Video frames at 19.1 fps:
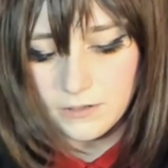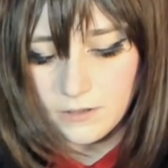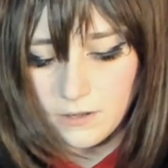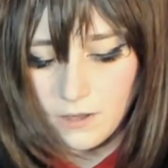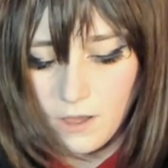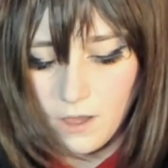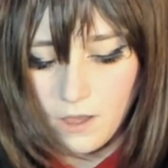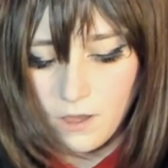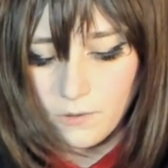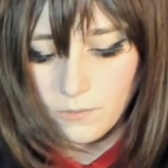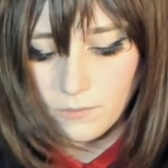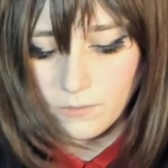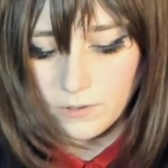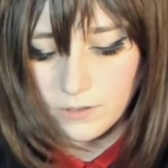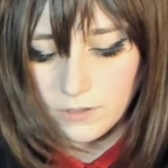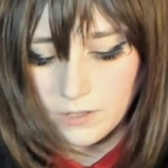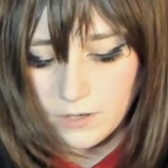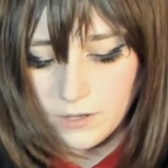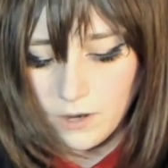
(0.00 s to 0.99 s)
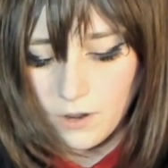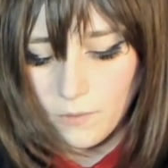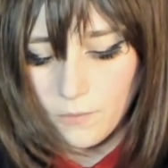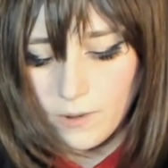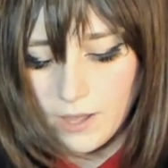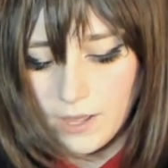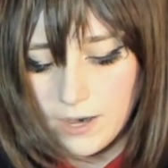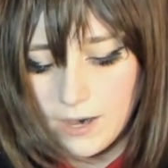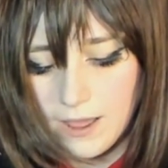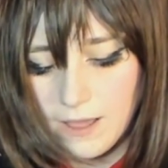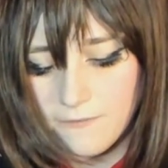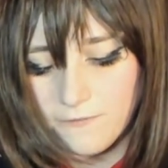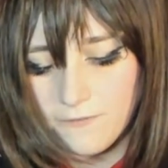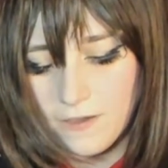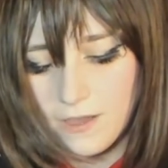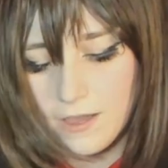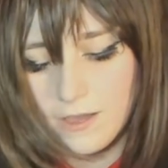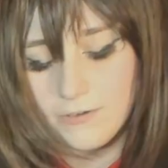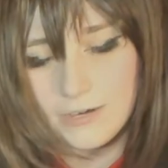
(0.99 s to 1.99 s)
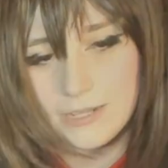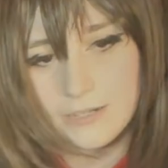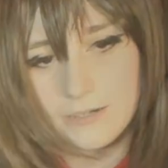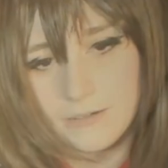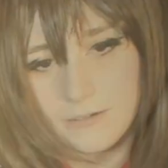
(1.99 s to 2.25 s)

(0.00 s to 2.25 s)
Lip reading: Oh, you know what? I found it.